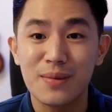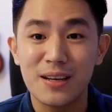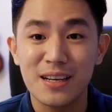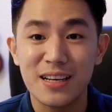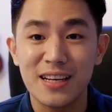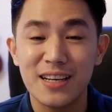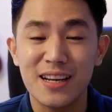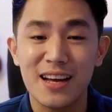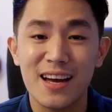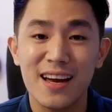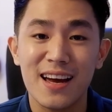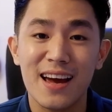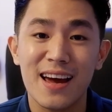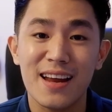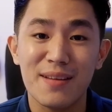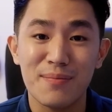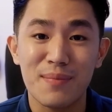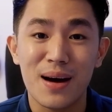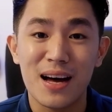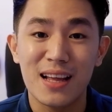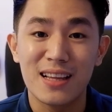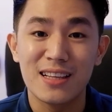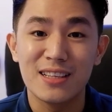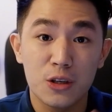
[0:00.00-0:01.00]
Baninay, and
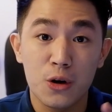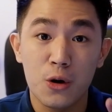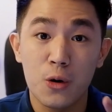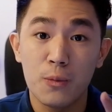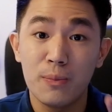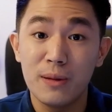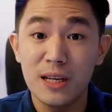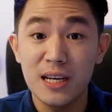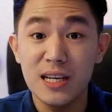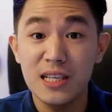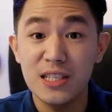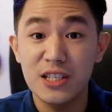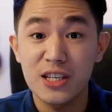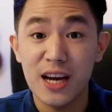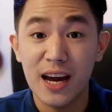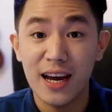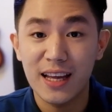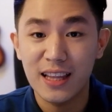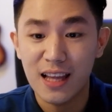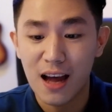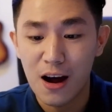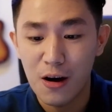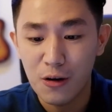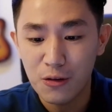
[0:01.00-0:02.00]
Matt. So please
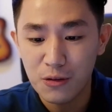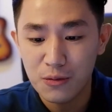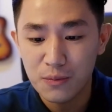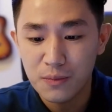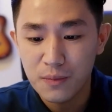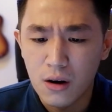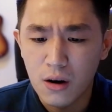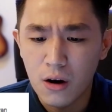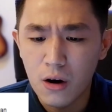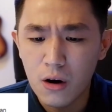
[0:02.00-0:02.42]
check it out.